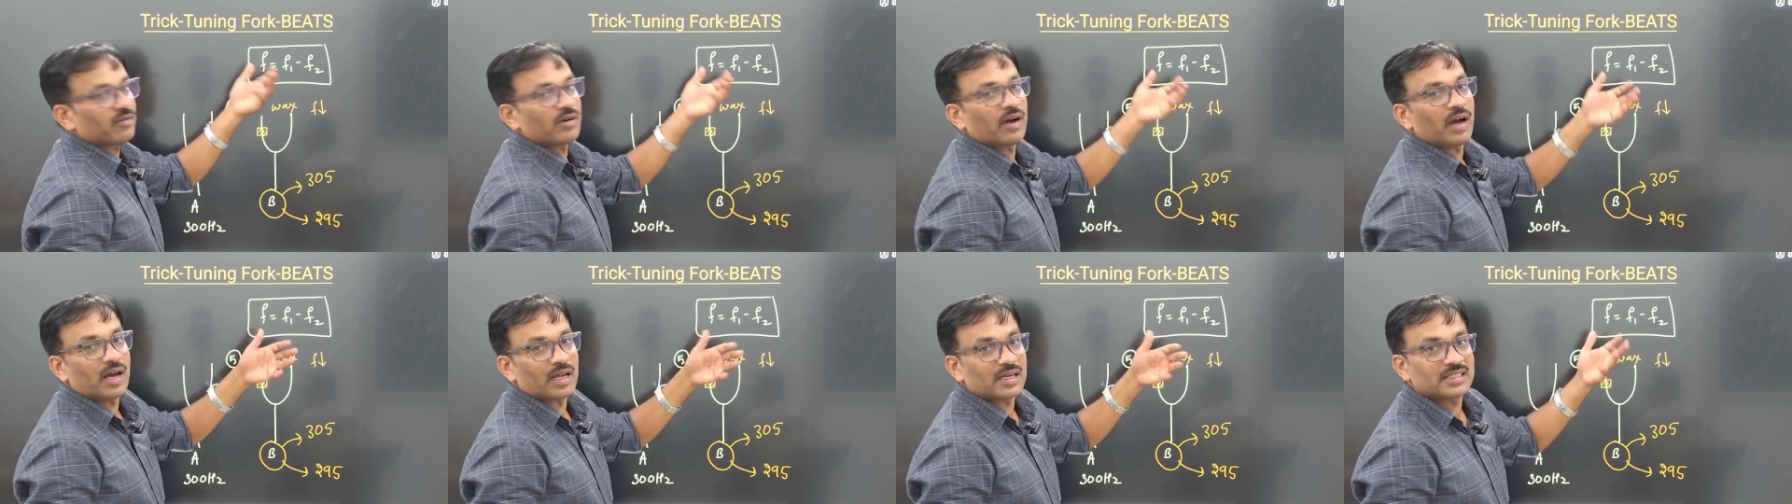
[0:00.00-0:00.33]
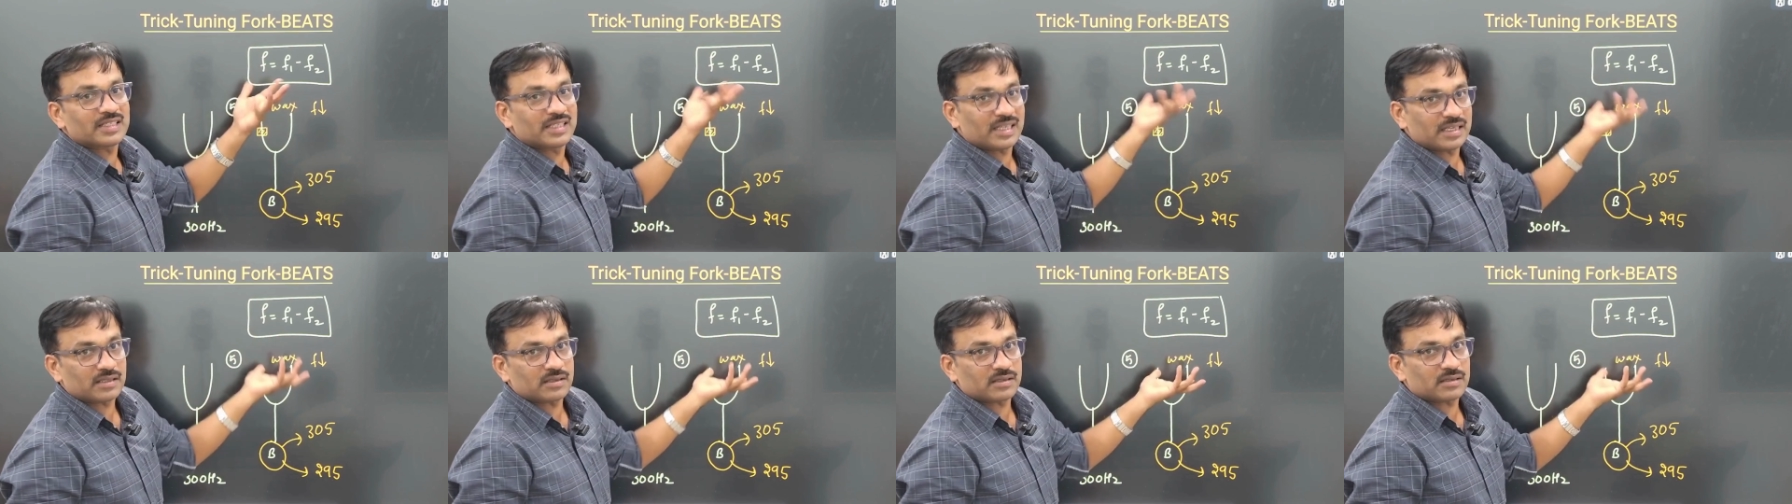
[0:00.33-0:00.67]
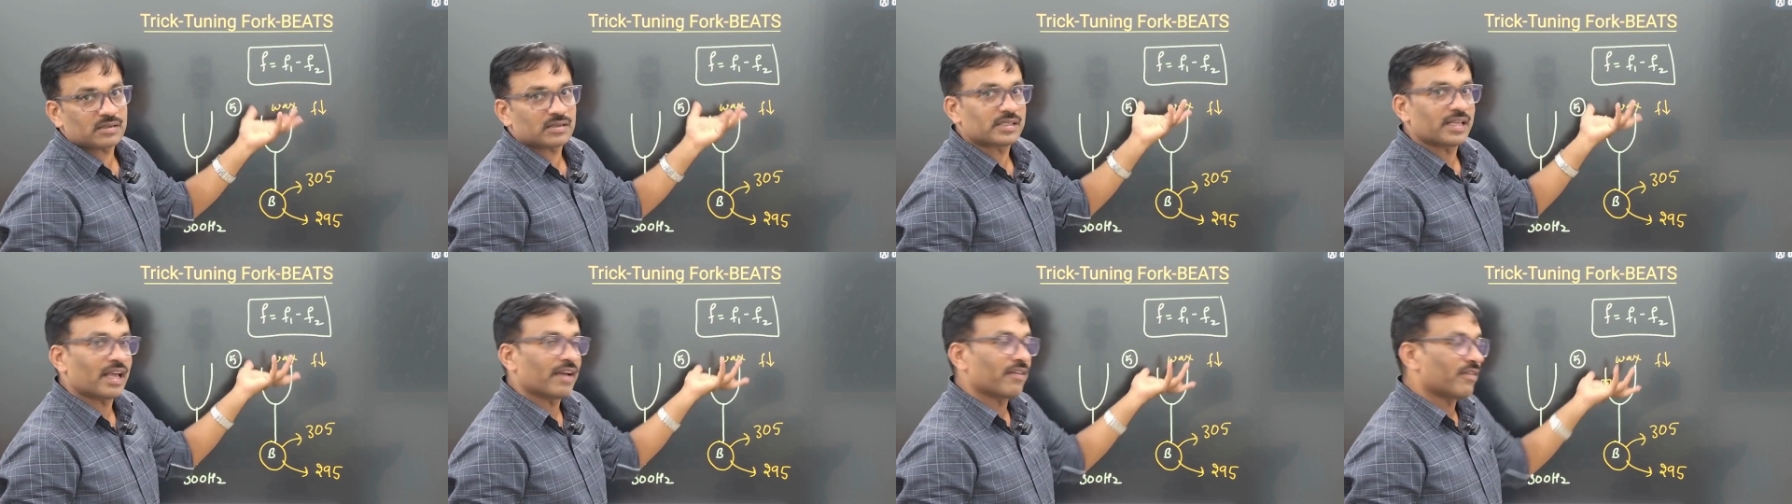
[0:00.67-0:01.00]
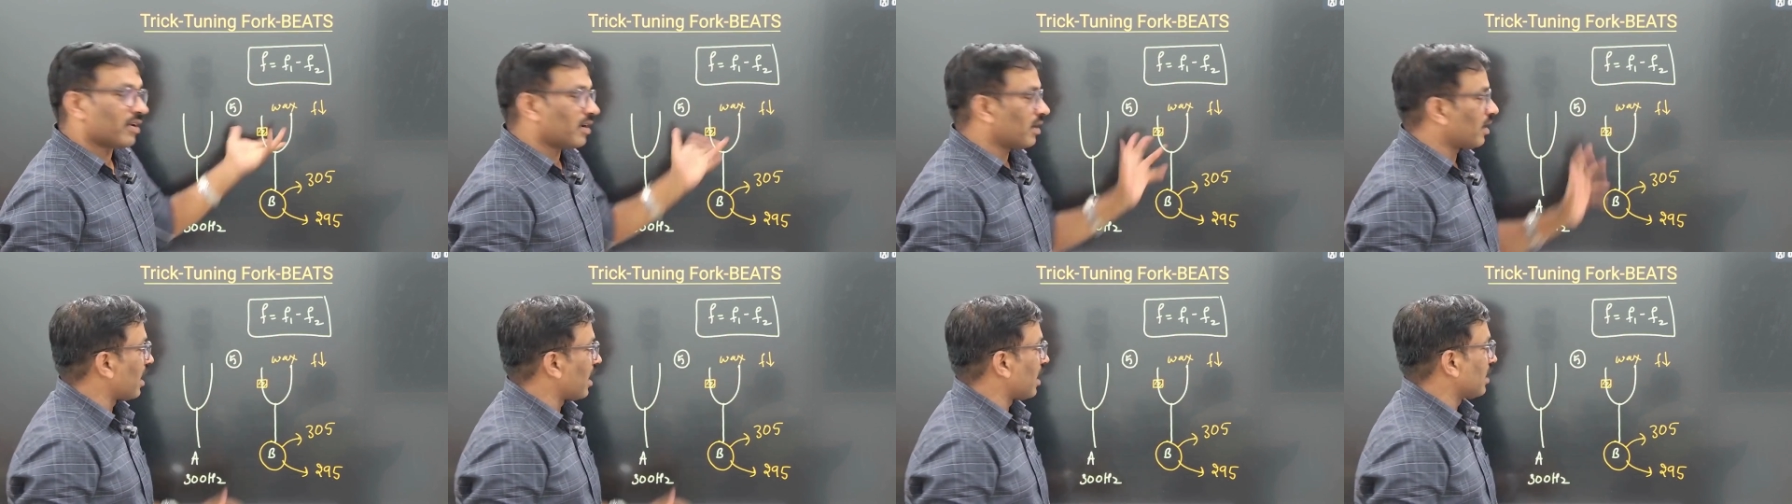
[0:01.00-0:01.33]
or 6,
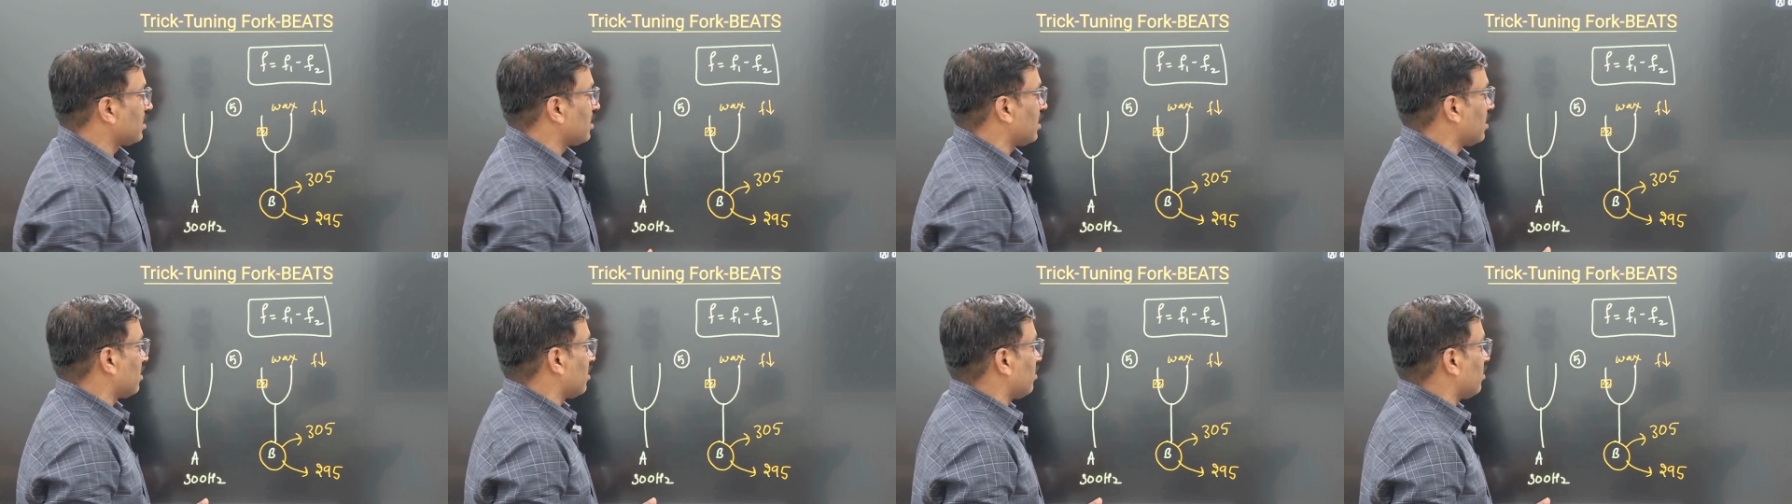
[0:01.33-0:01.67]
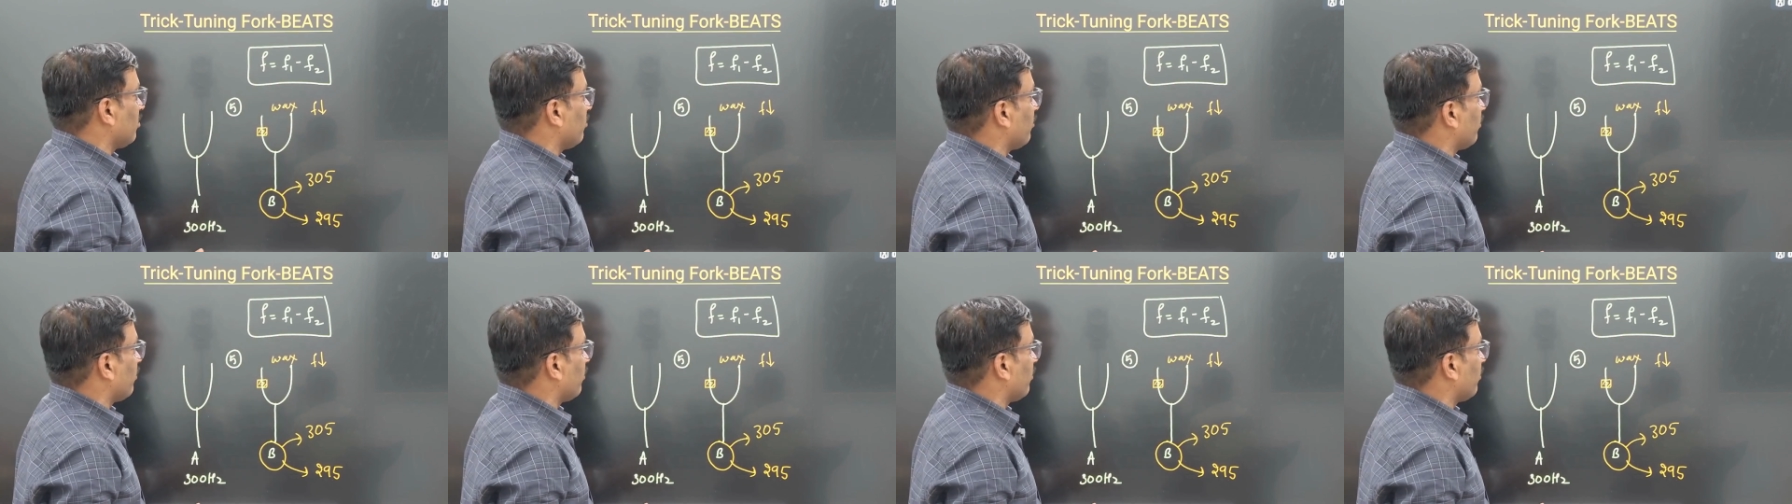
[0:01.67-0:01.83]
7 like that, no?